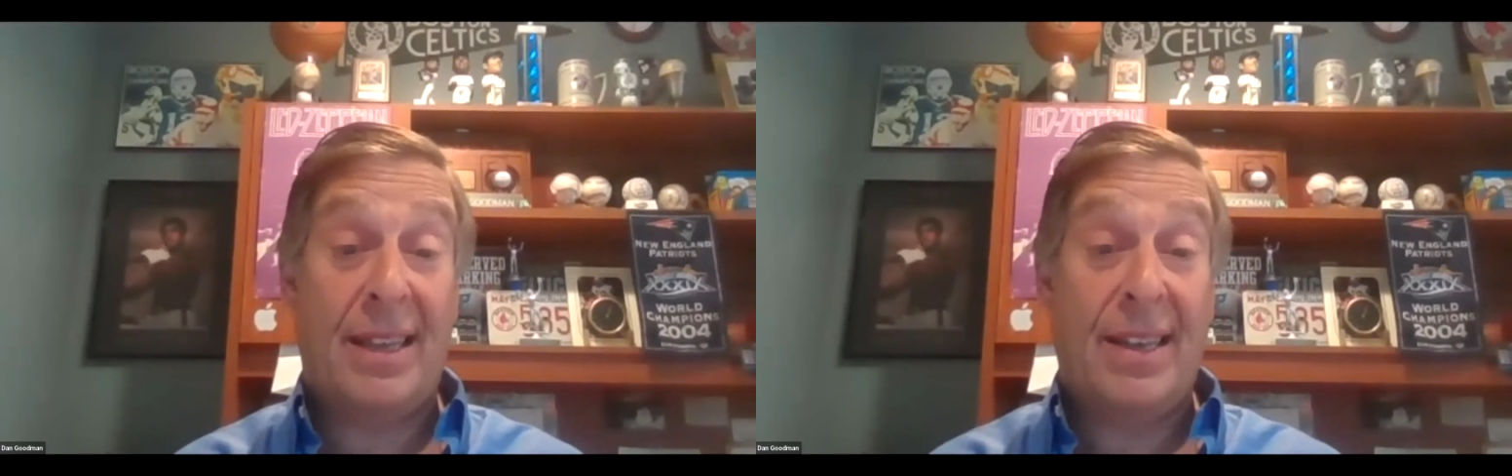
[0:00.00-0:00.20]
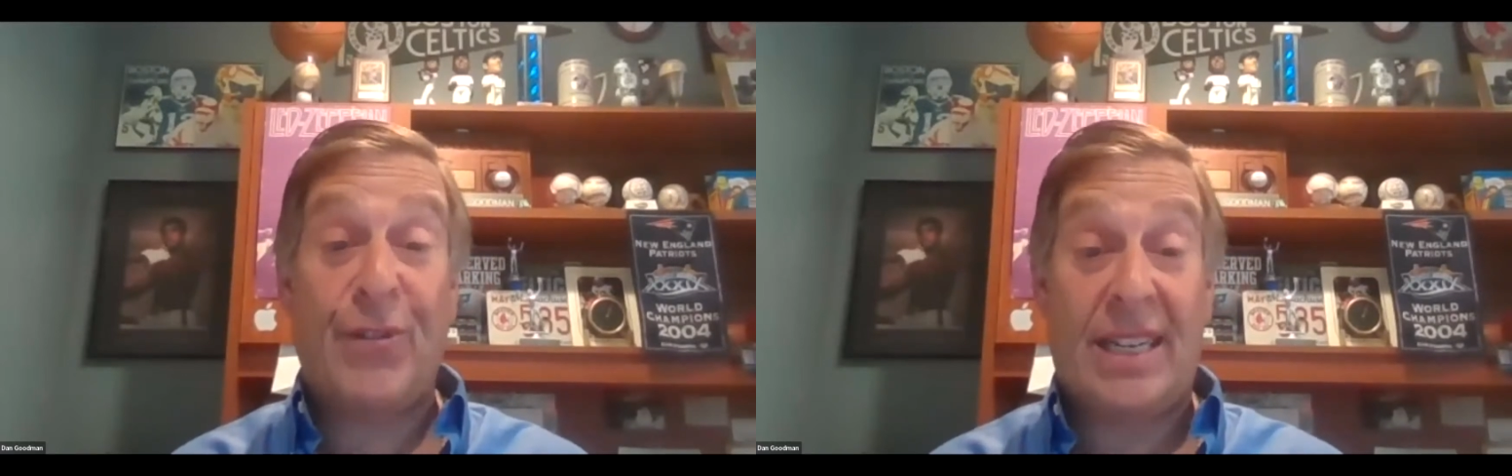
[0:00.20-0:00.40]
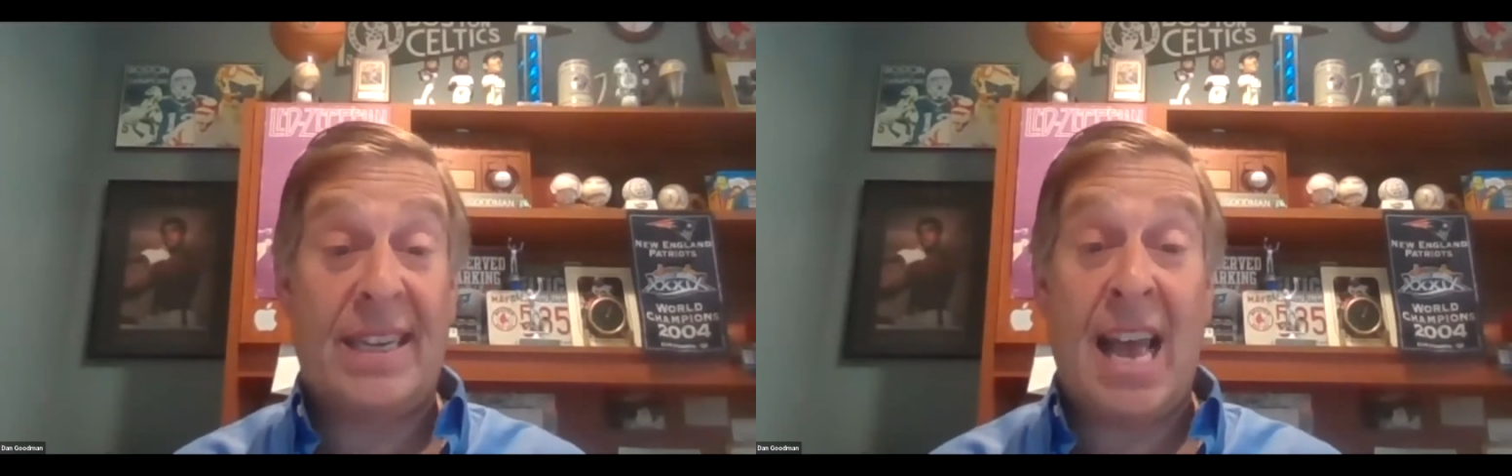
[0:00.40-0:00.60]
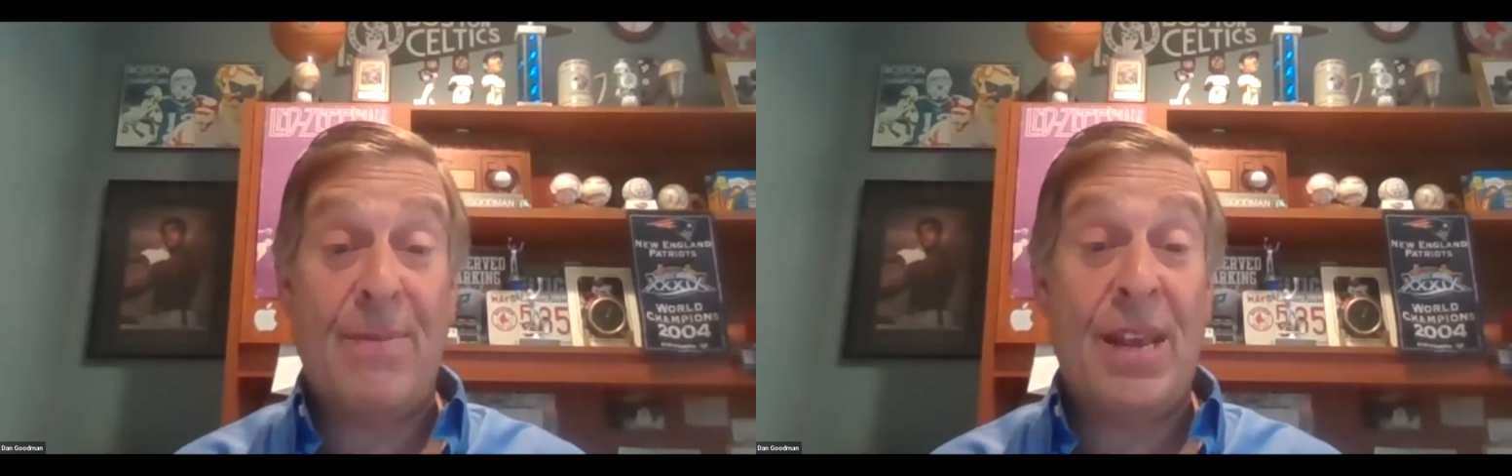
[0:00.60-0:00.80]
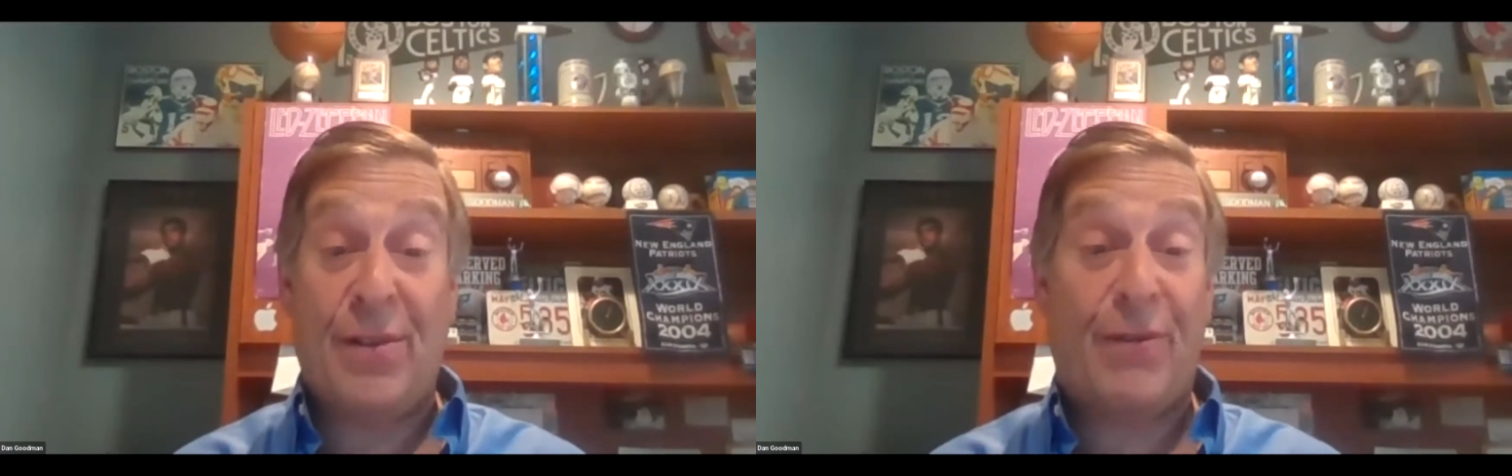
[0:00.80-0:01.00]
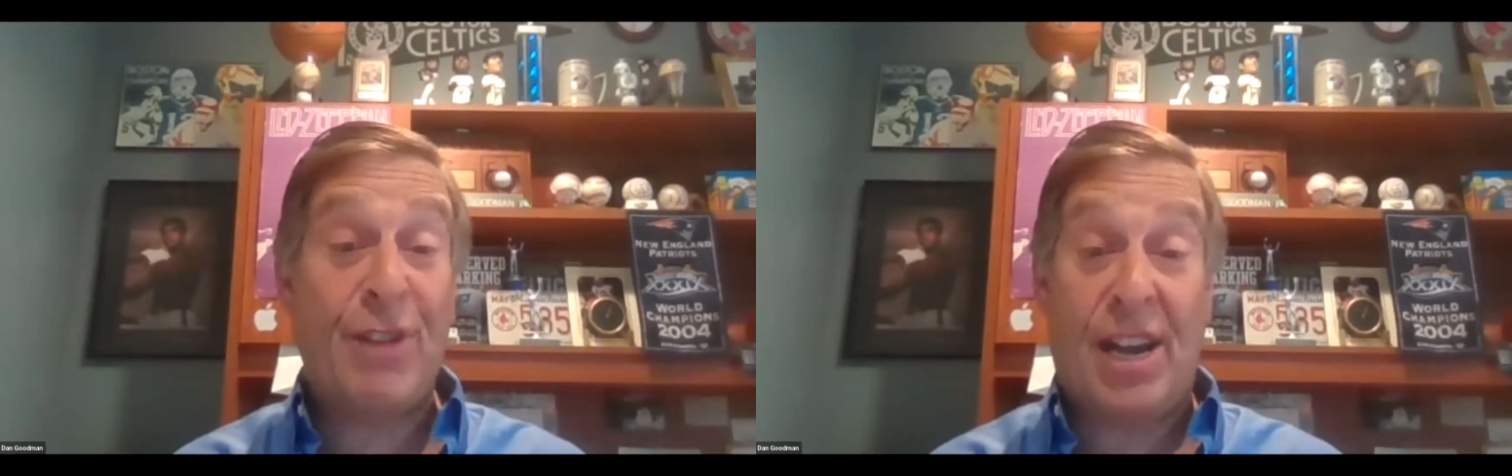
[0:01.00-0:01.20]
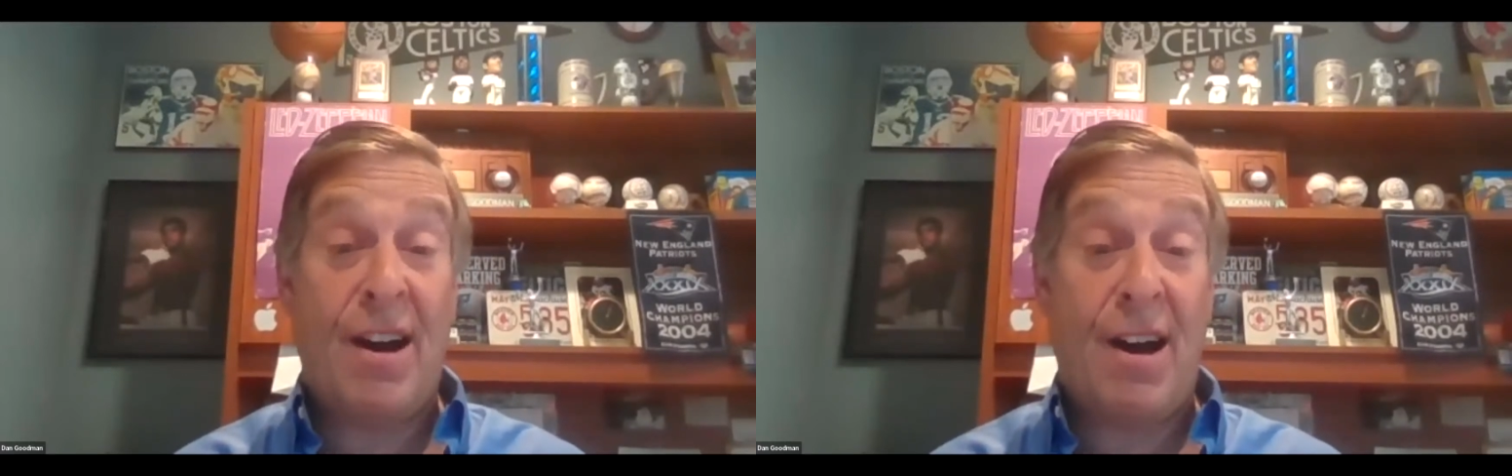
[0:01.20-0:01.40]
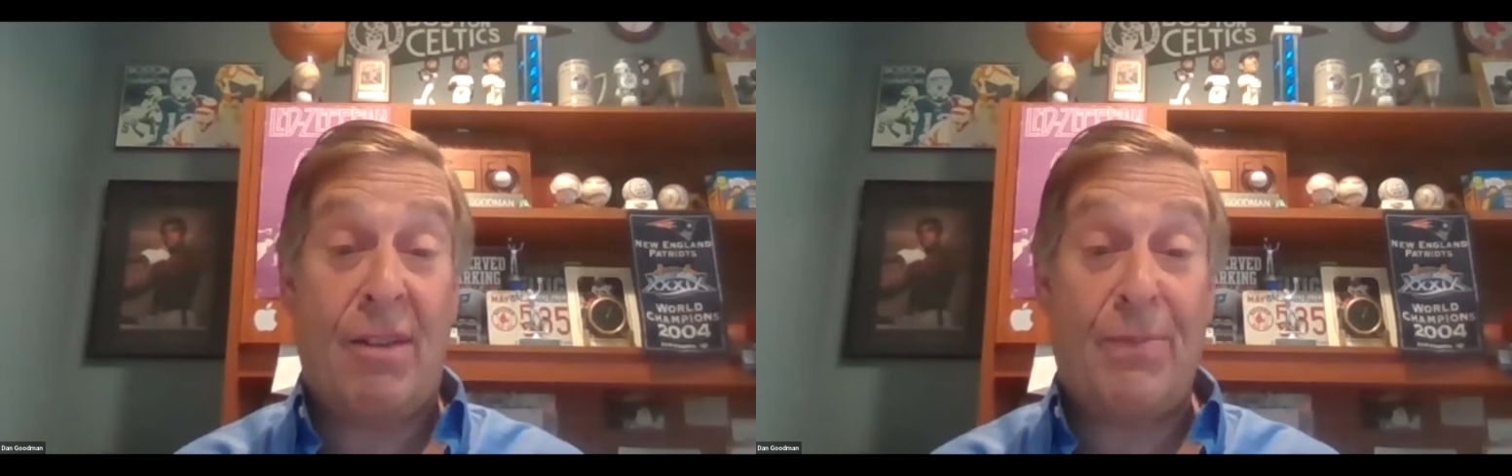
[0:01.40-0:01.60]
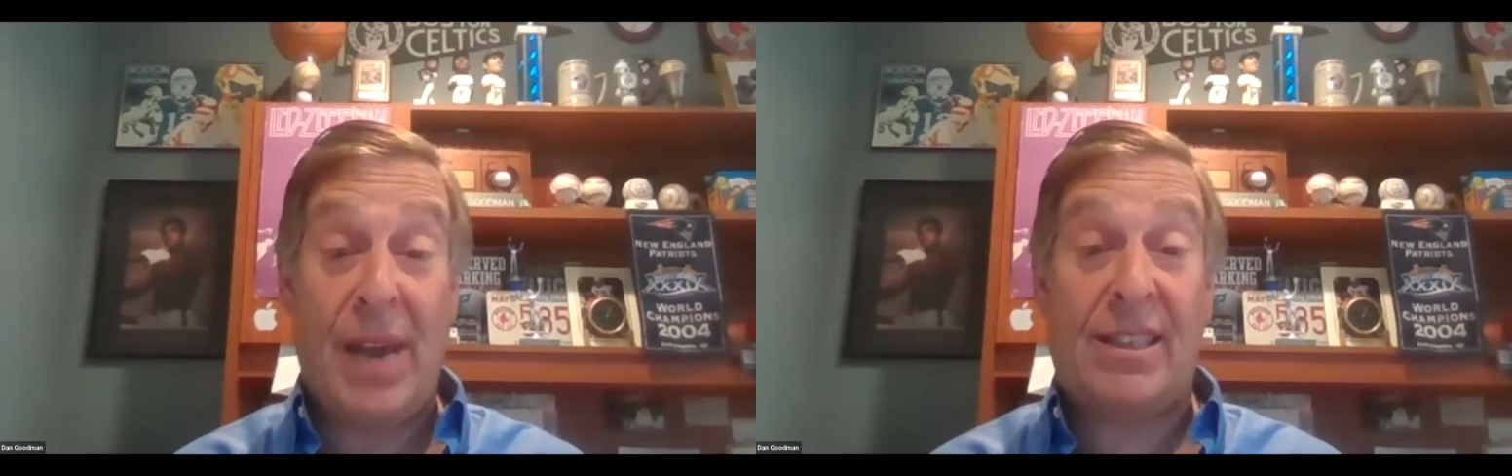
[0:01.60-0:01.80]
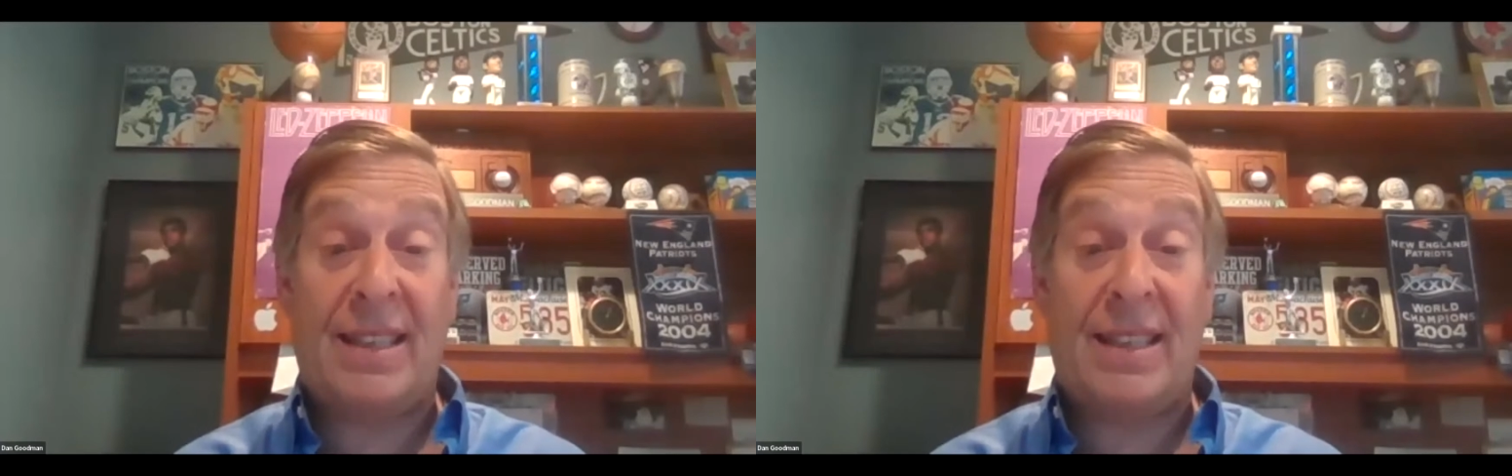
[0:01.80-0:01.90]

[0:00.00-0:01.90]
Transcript: for the 10-minute free call based